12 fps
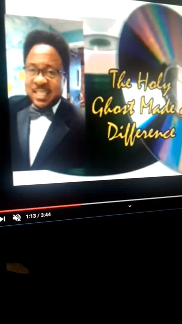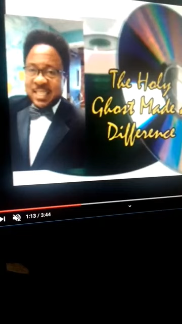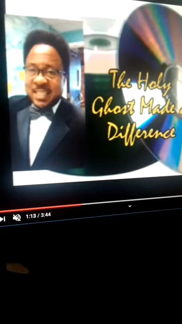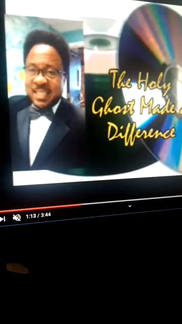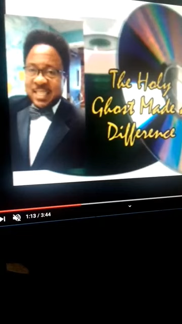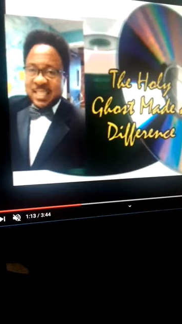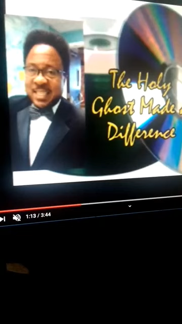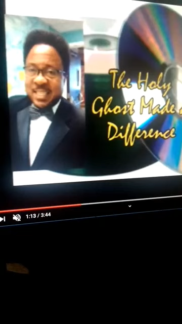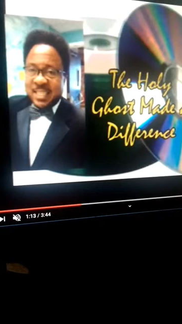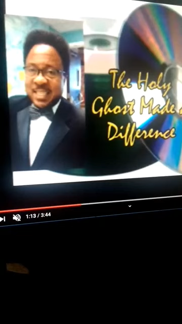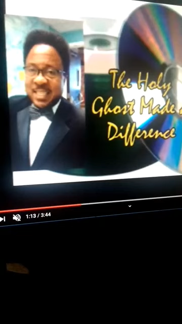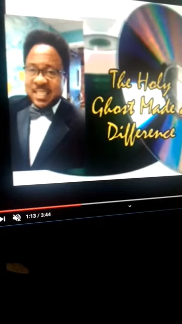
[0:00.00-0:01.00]

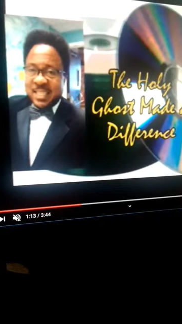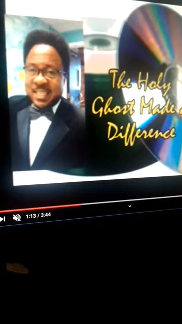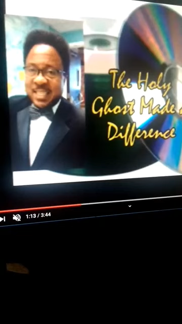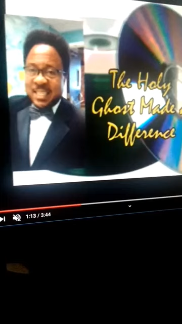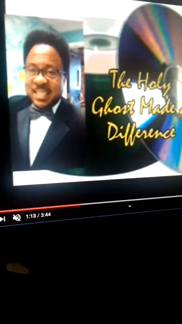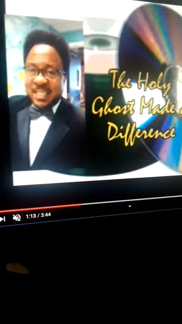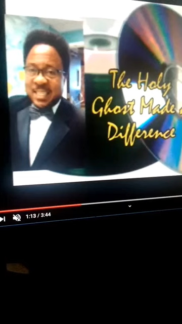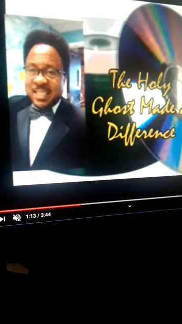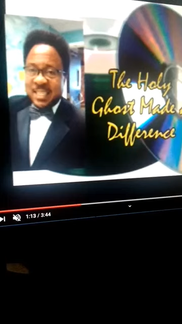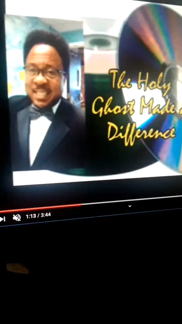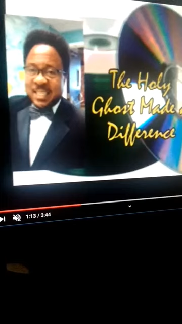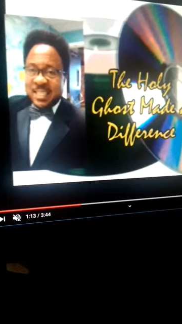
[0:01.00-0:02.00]

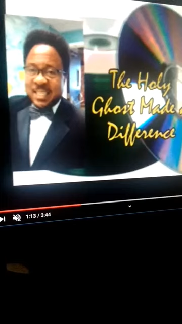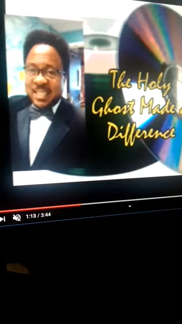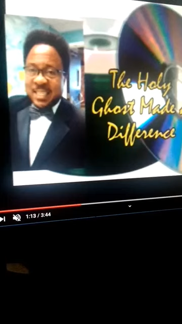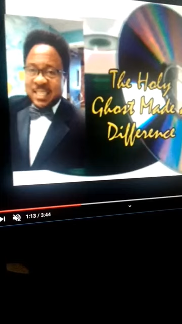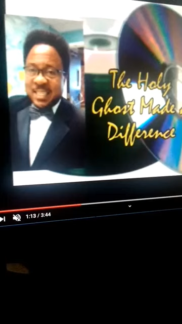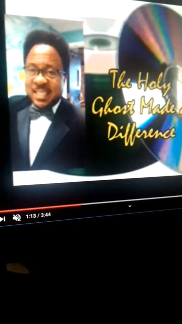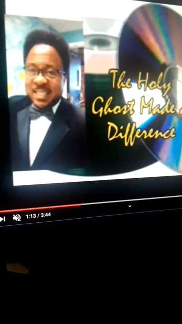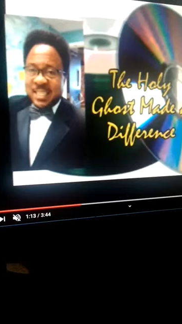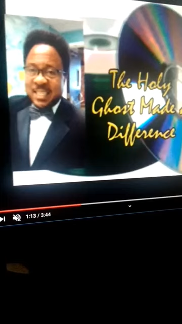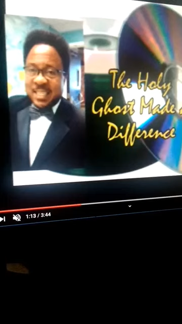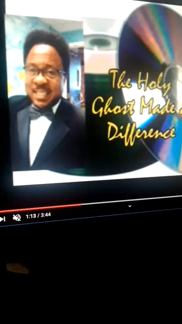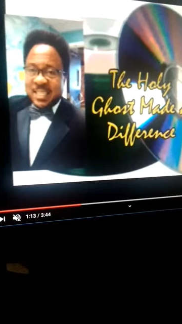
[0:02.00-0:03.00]

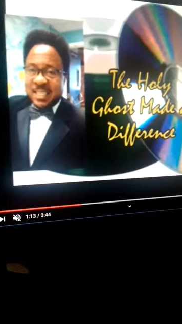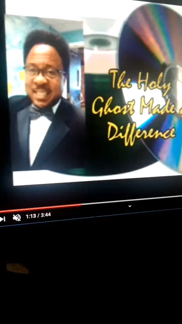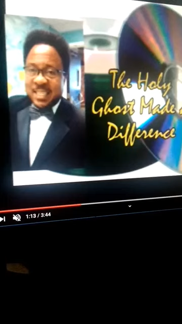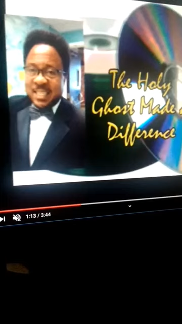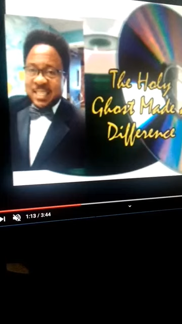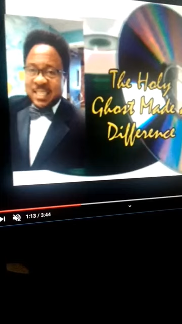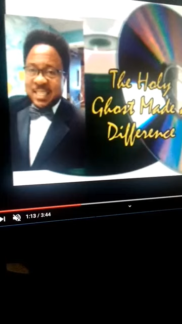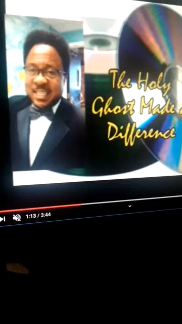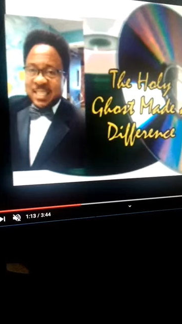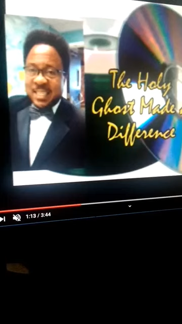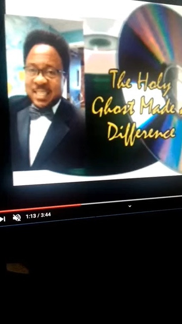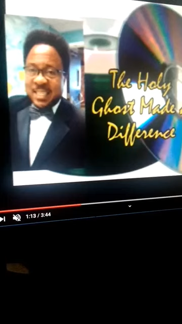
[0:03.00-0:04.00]

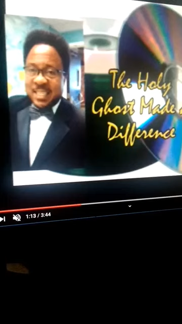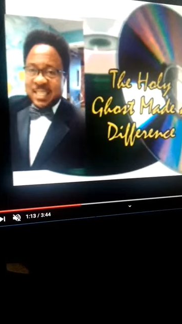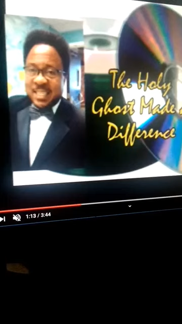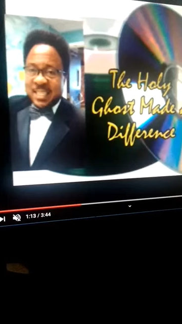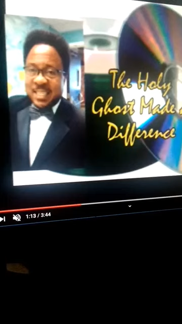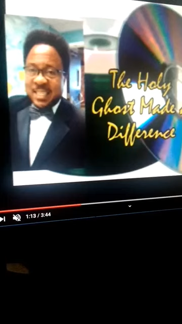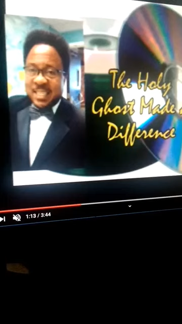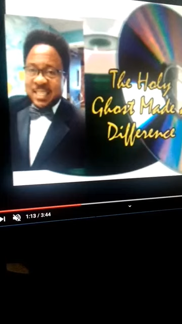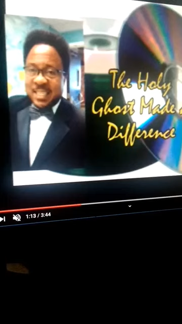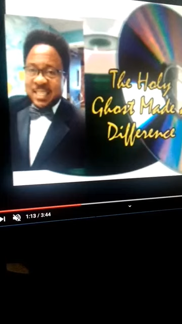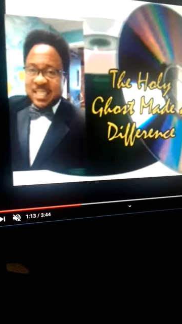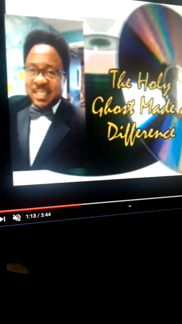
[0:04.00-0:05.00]

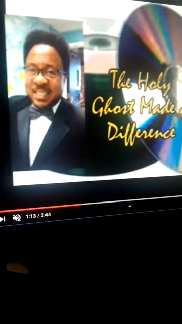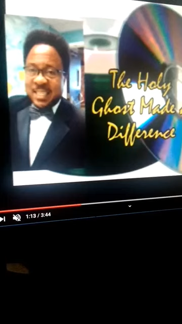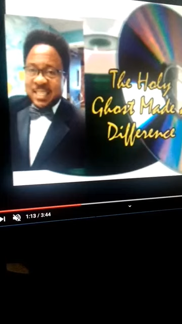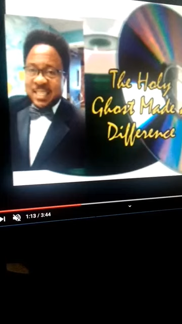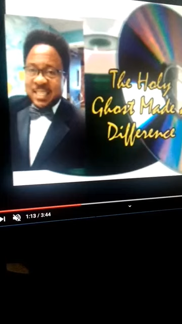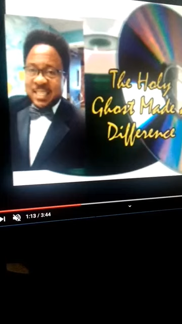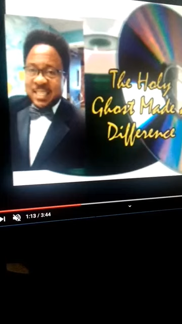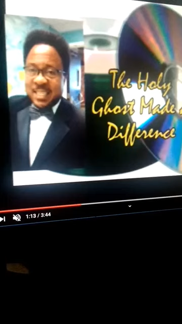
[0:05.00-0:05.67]
(no lip movement)